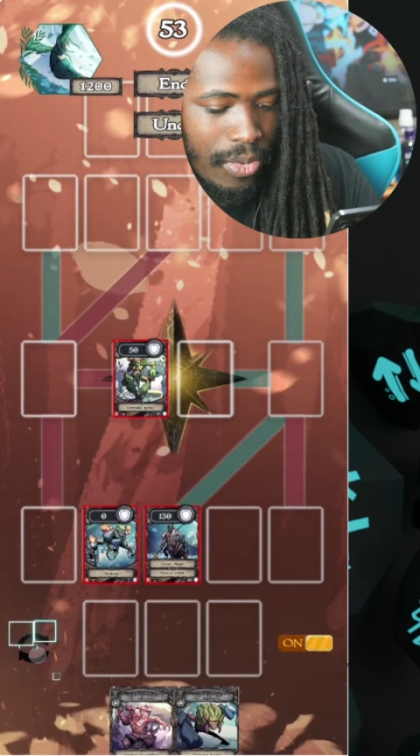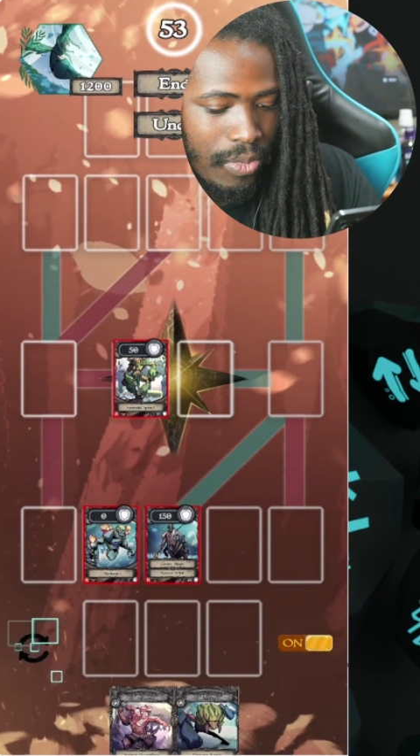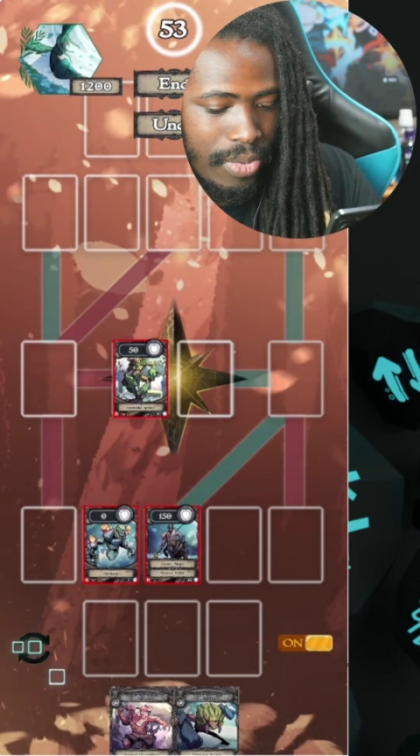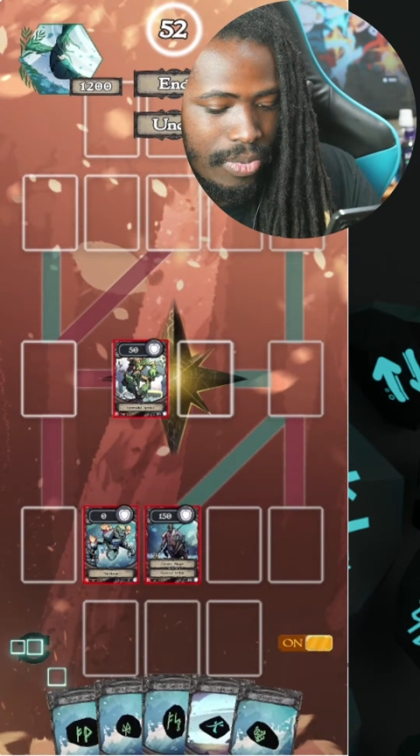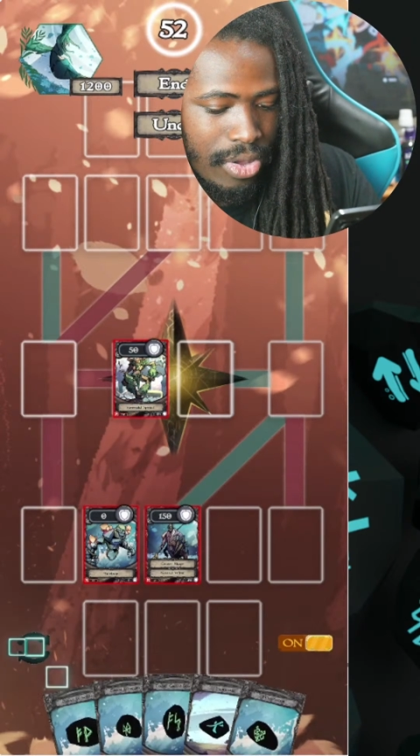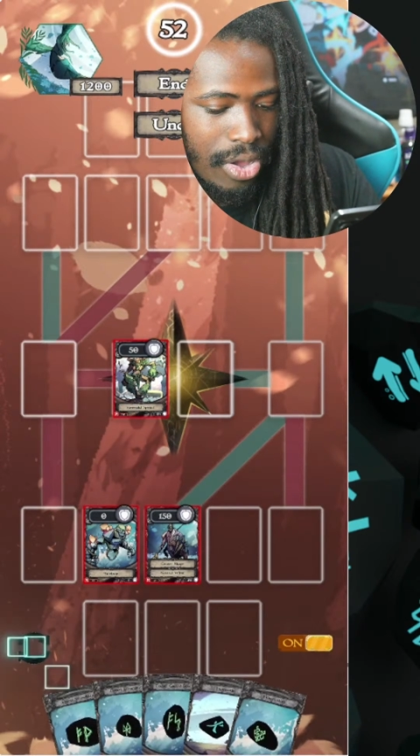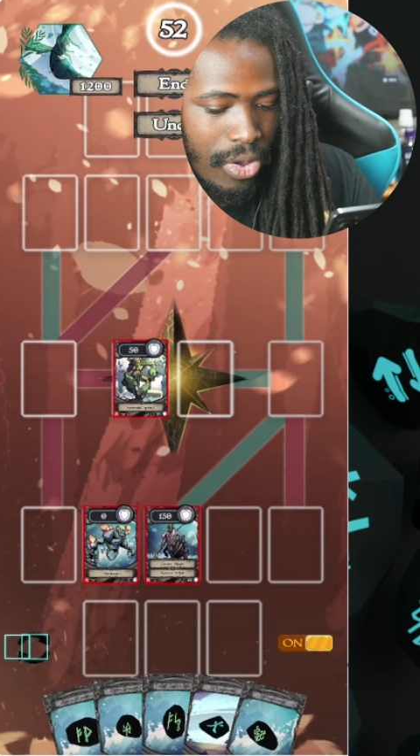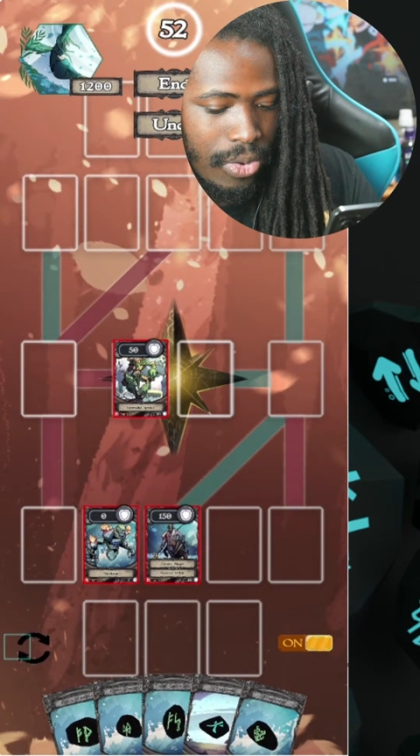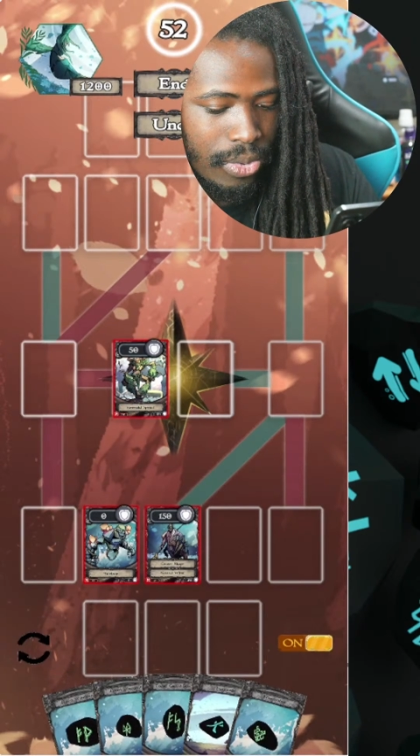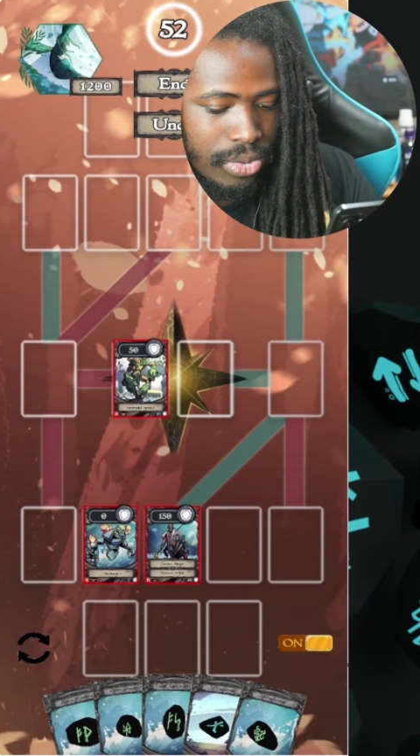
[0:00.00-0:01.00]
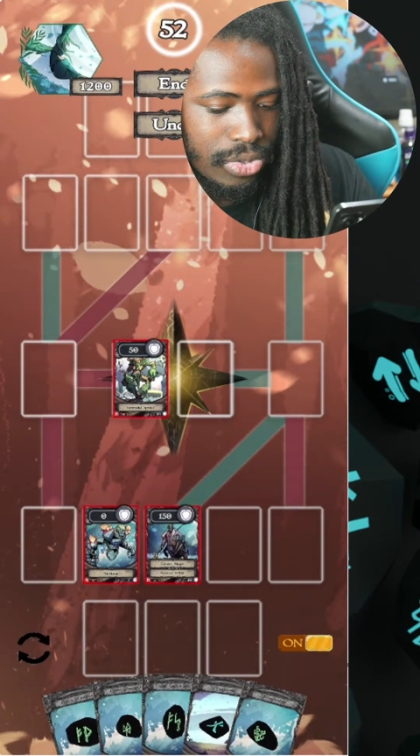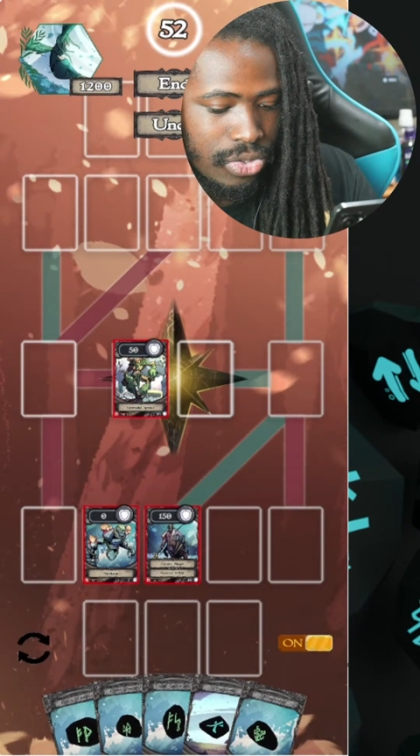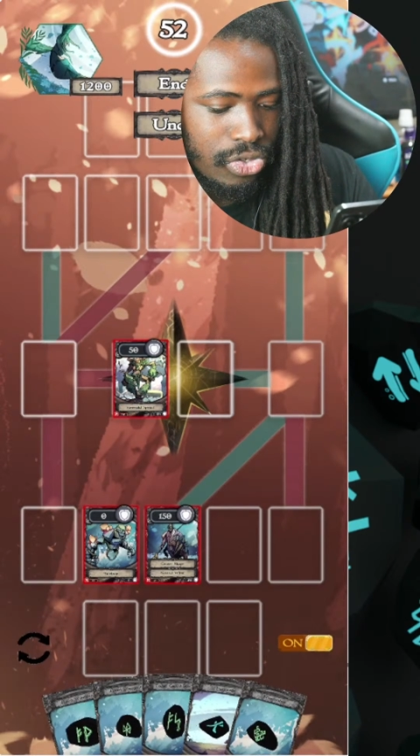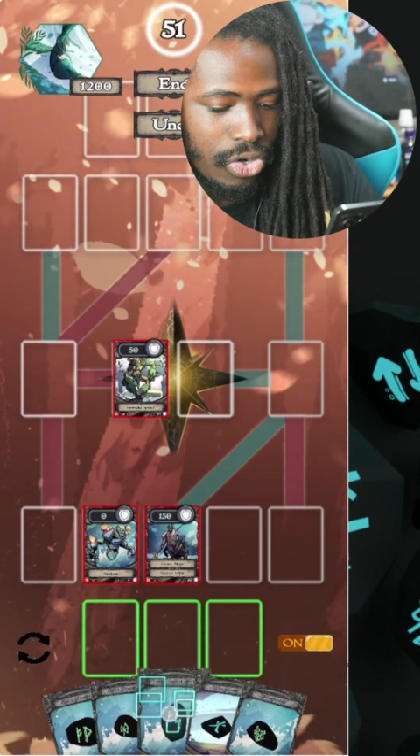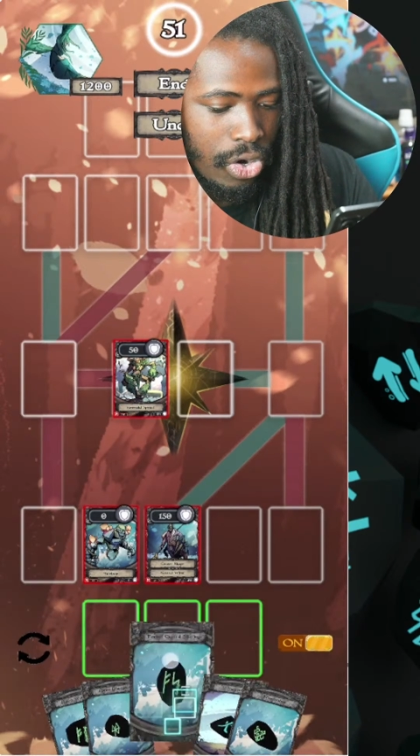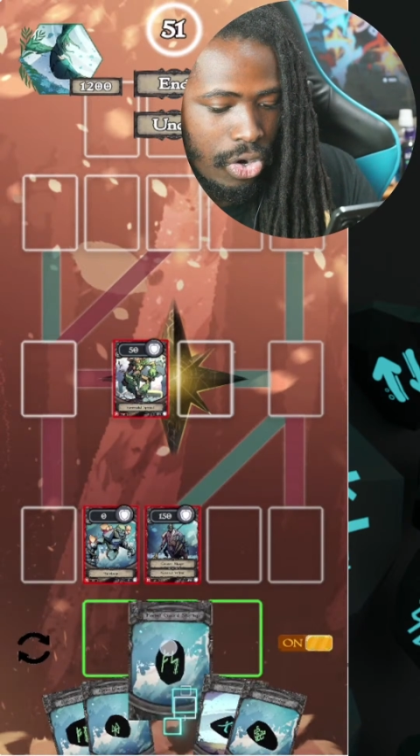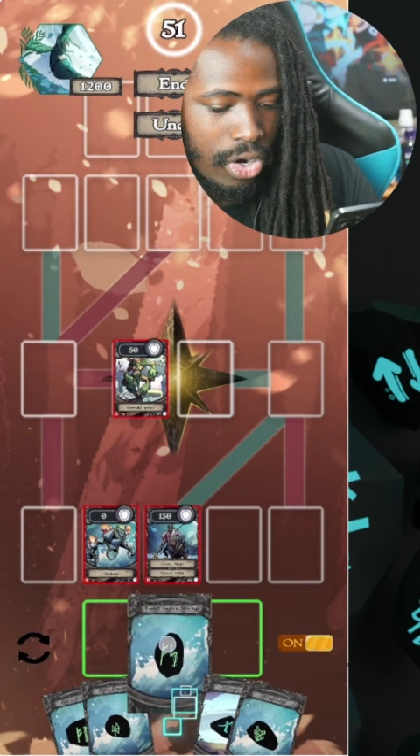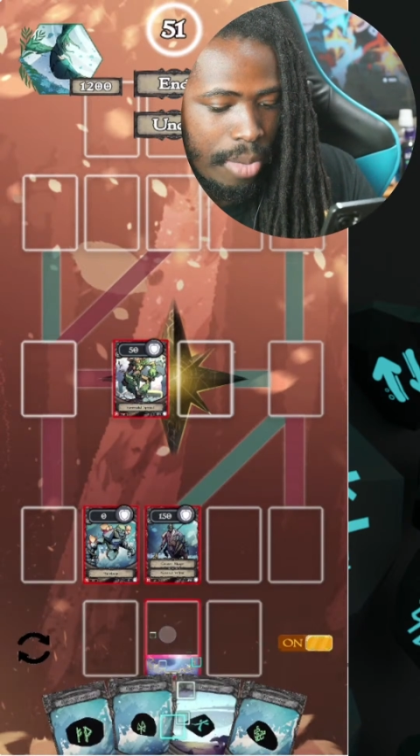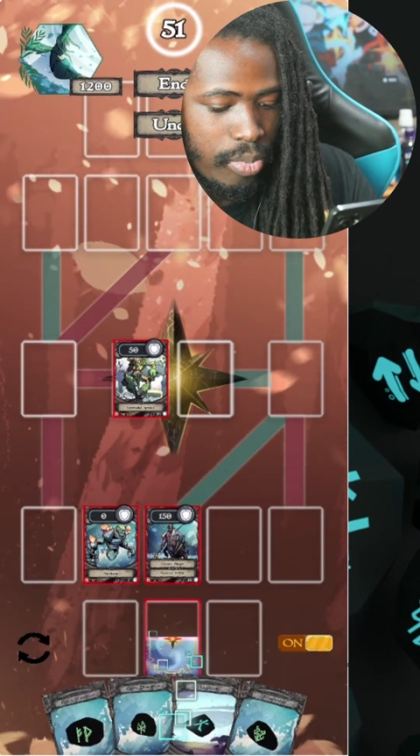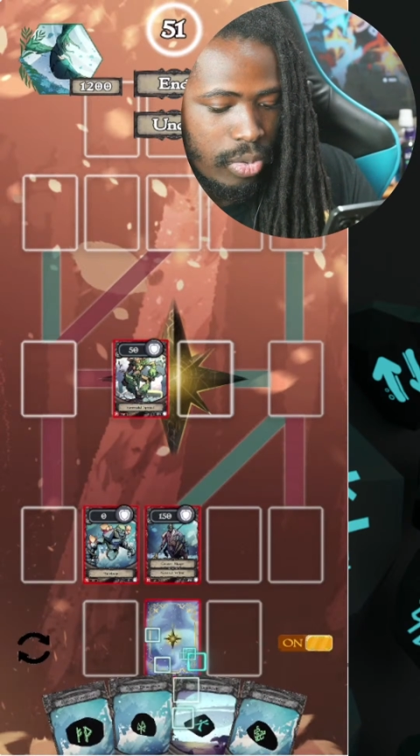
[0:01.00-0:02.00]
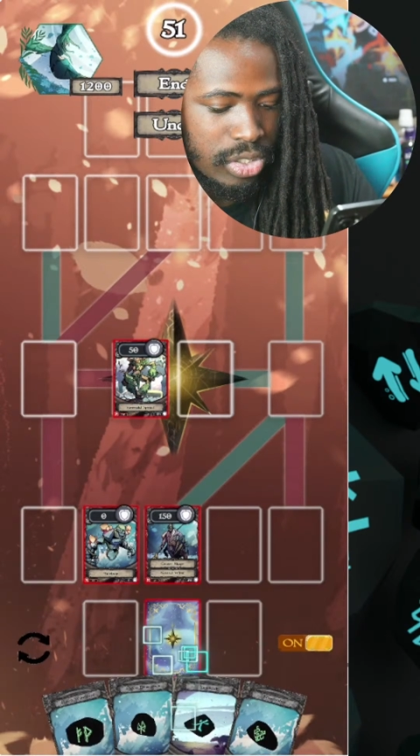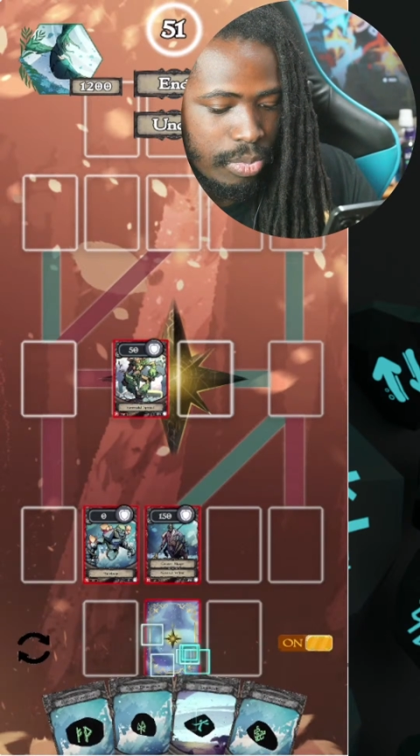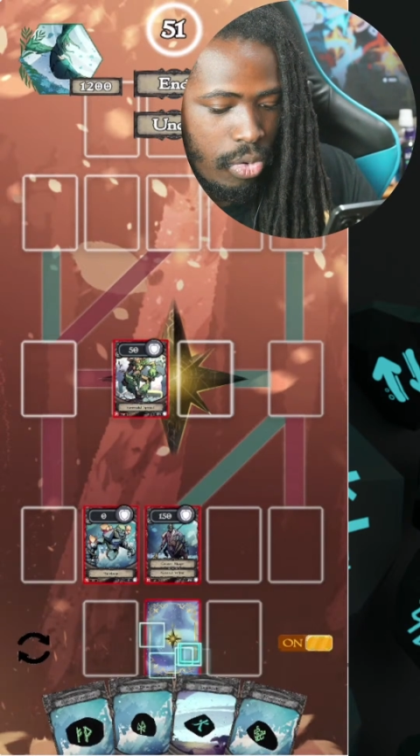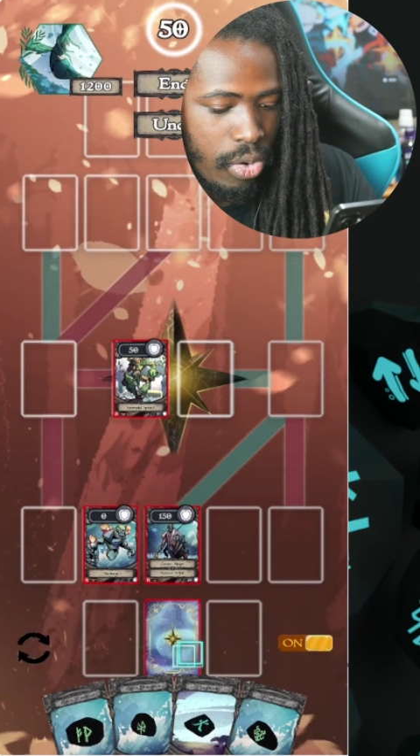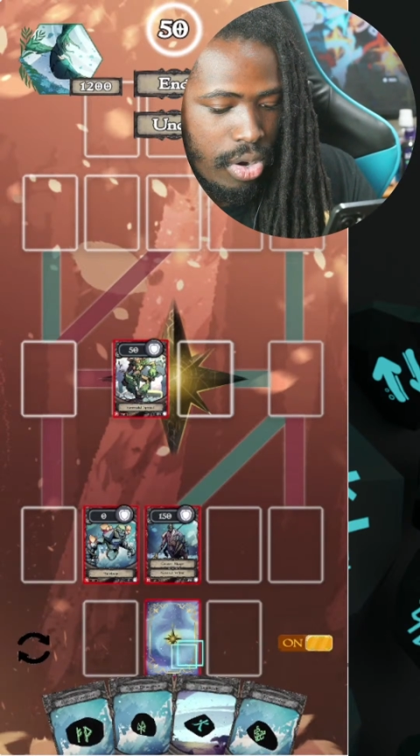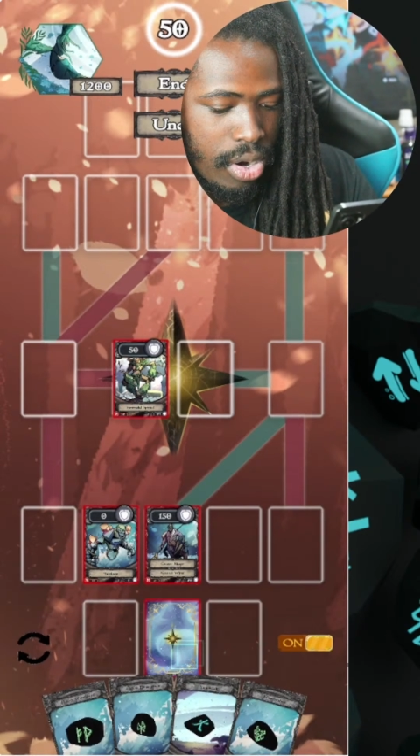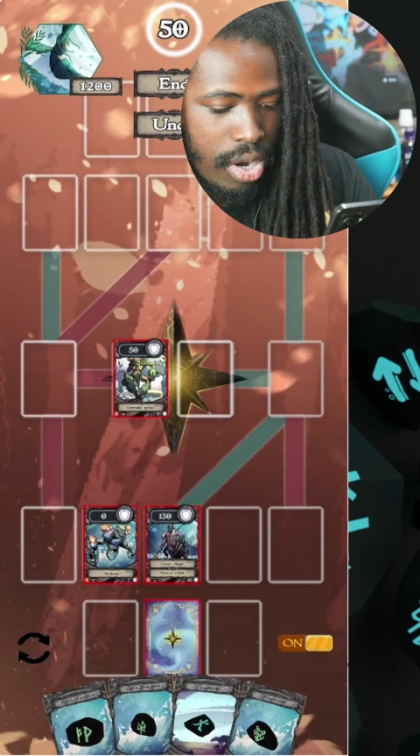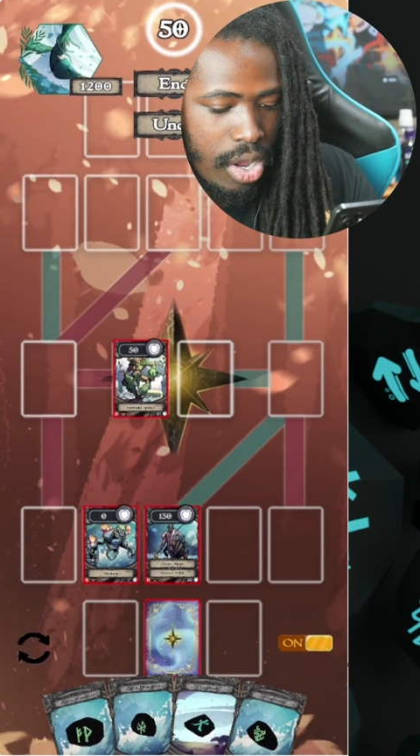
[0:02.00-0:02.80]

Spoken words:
We will go start up once more.